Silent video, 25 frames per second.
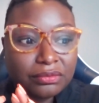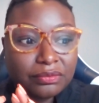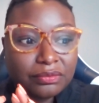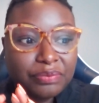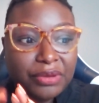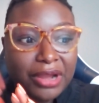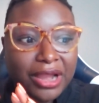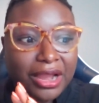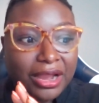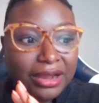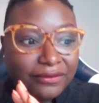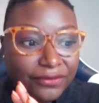
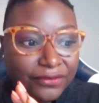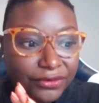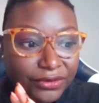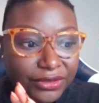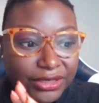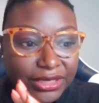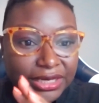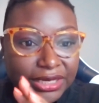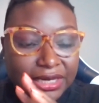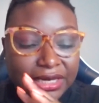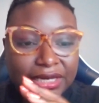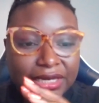
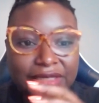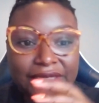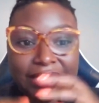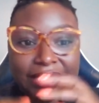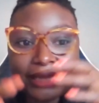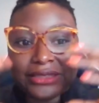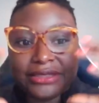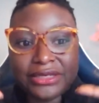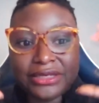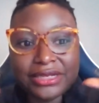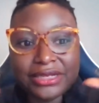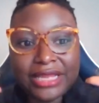poverty,
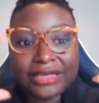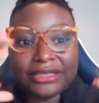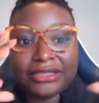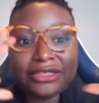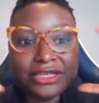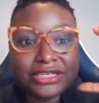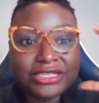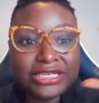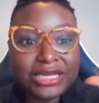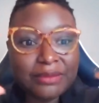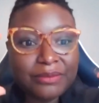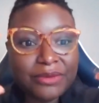like
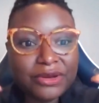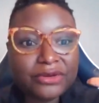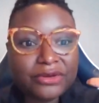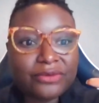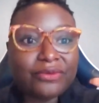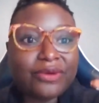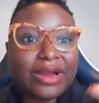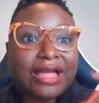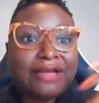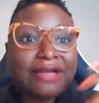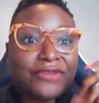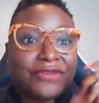the
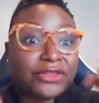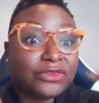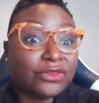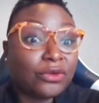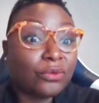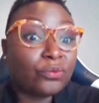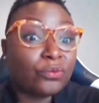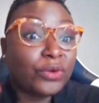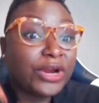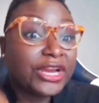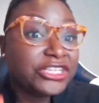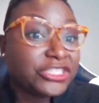demographic, the
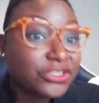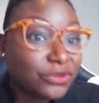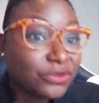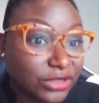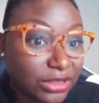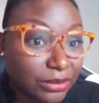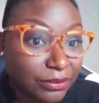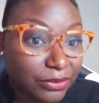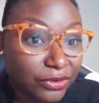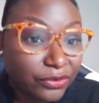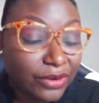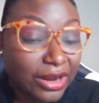racial
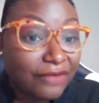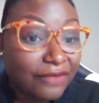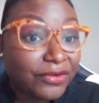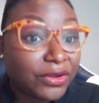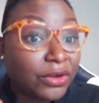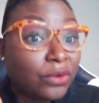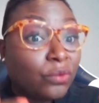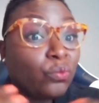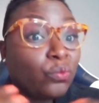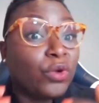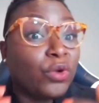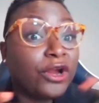demographic,
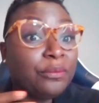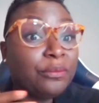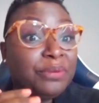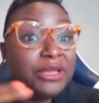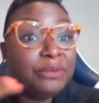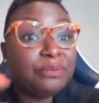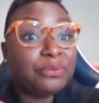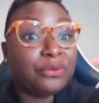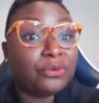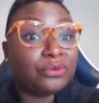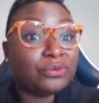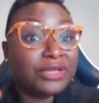and where
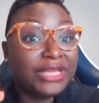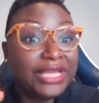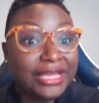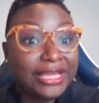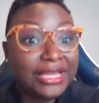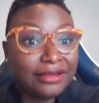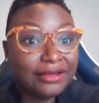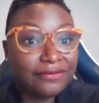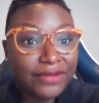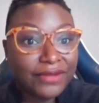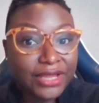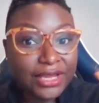people
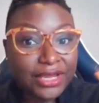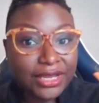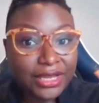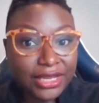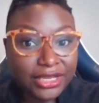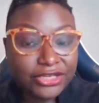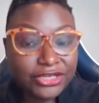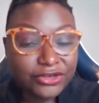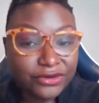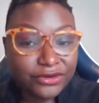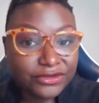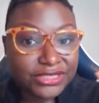live
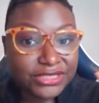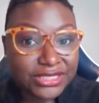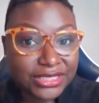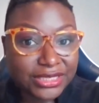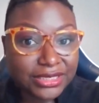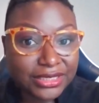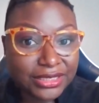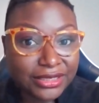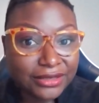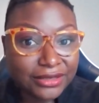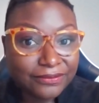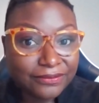in your
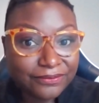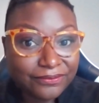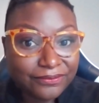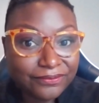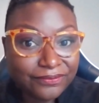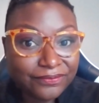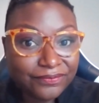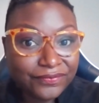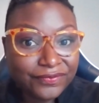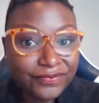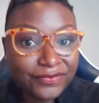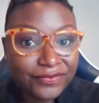city.
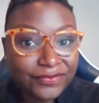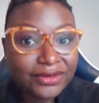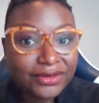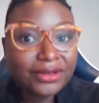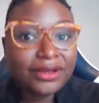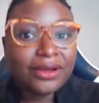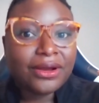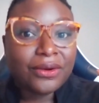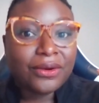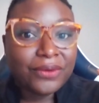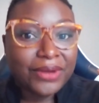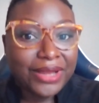
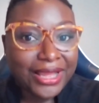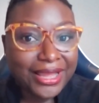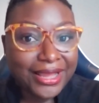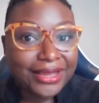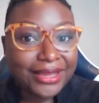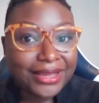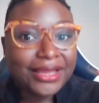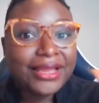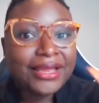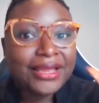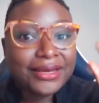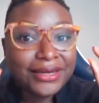
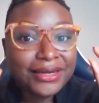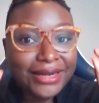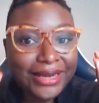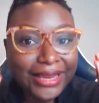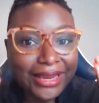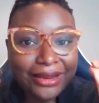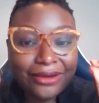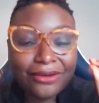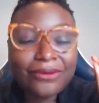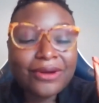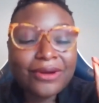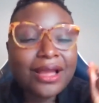Okay,
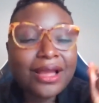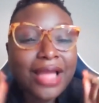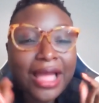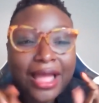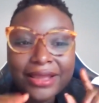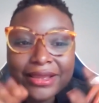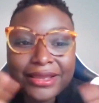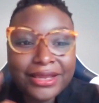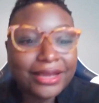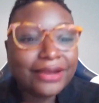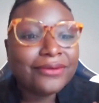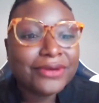now I
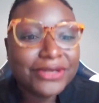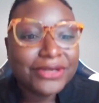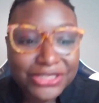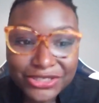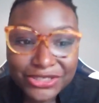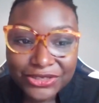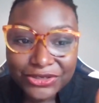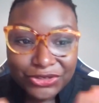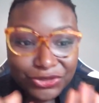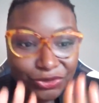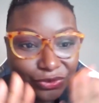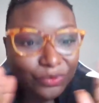
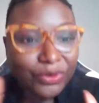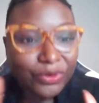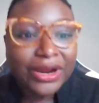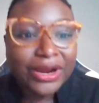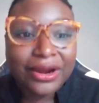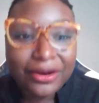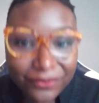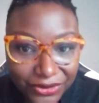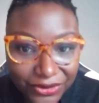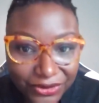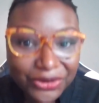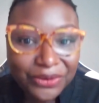guarantee you,
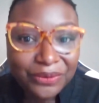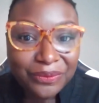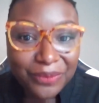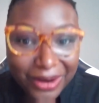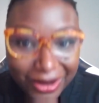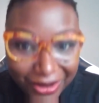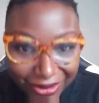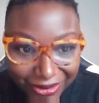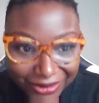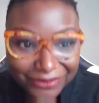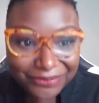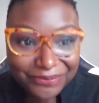wherever you
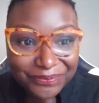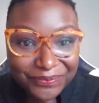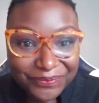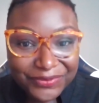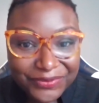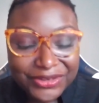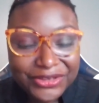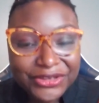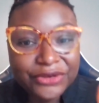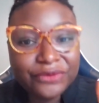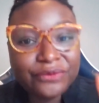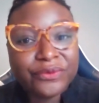were,
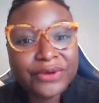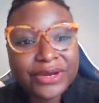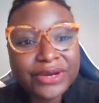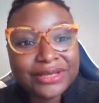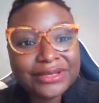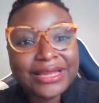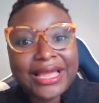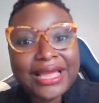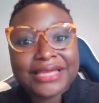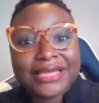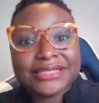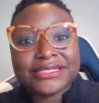you
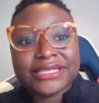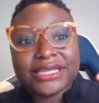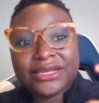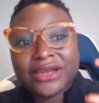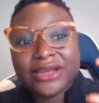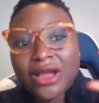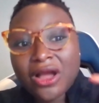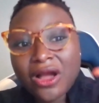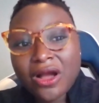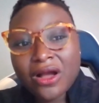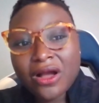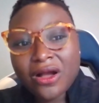realize that
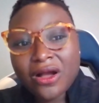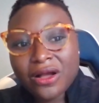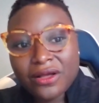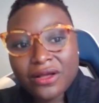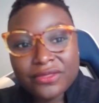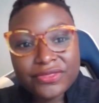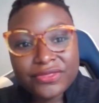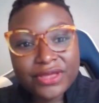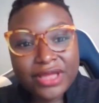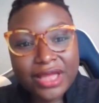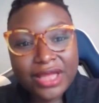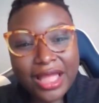
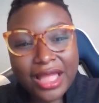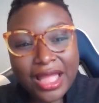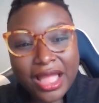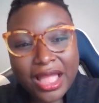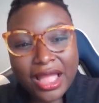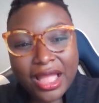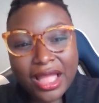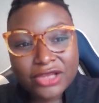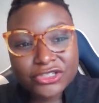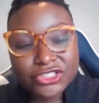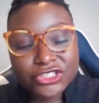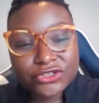all the
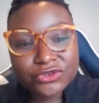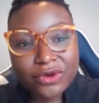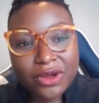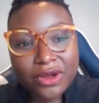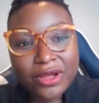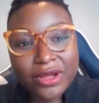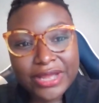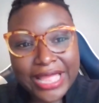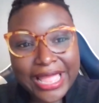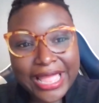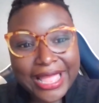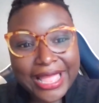
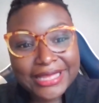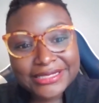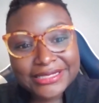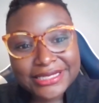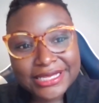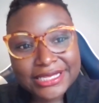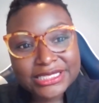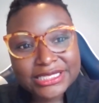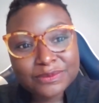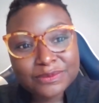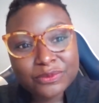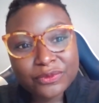strong
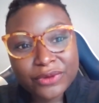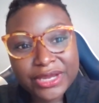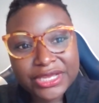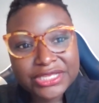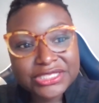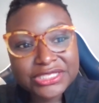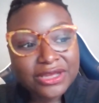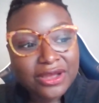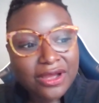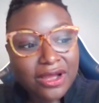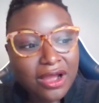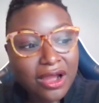access
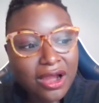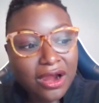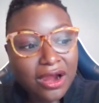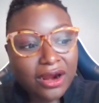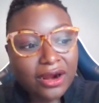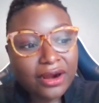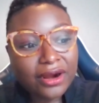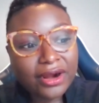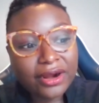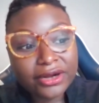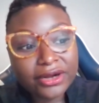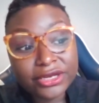points
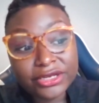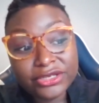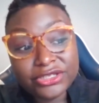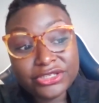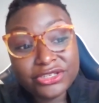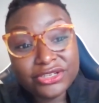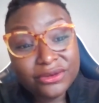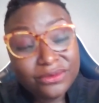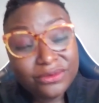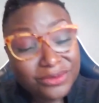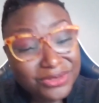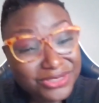are
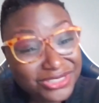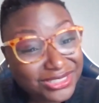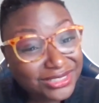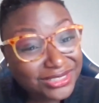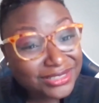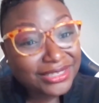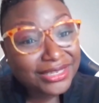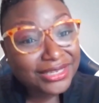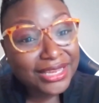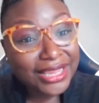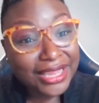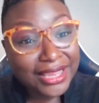
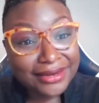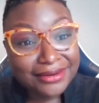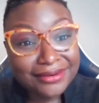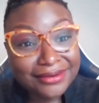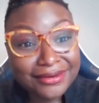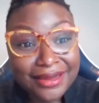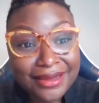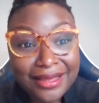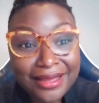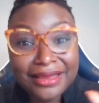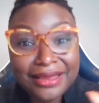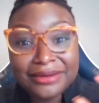usually in
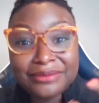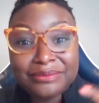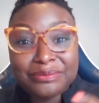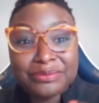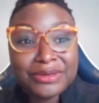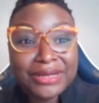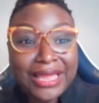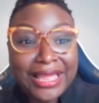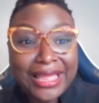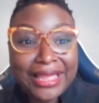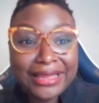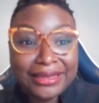
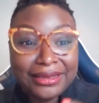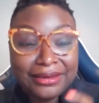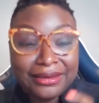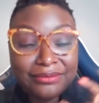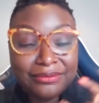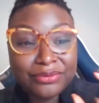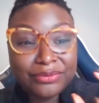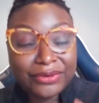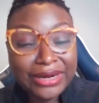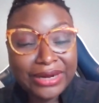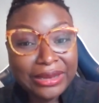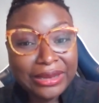non-Black and
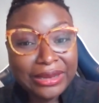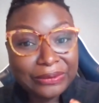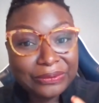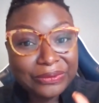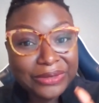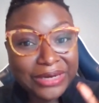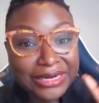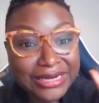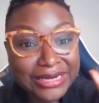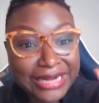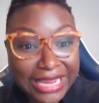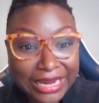brown
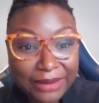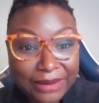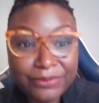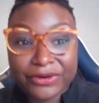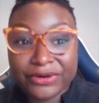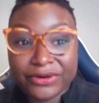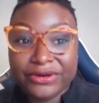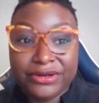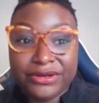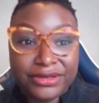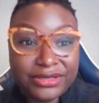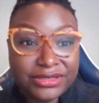
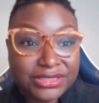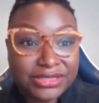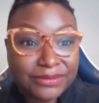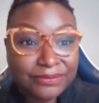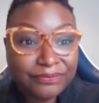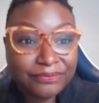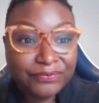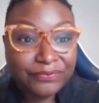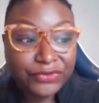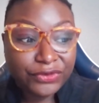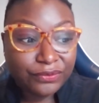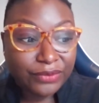neighborhoods,
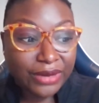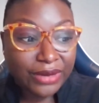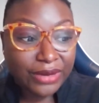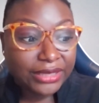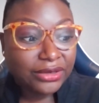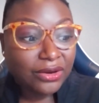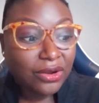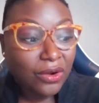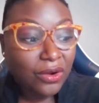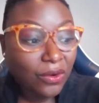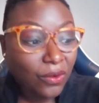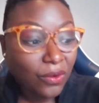
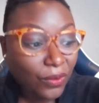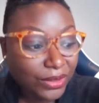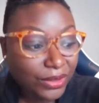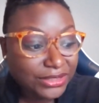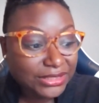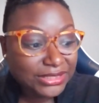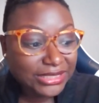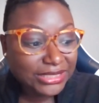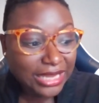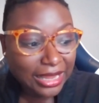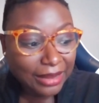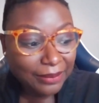right? On
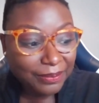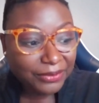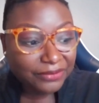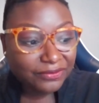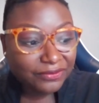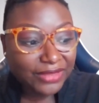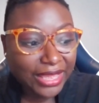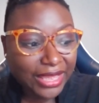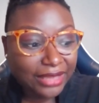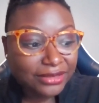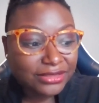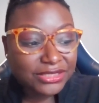top of
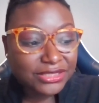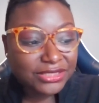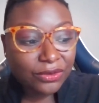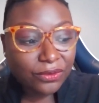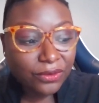that,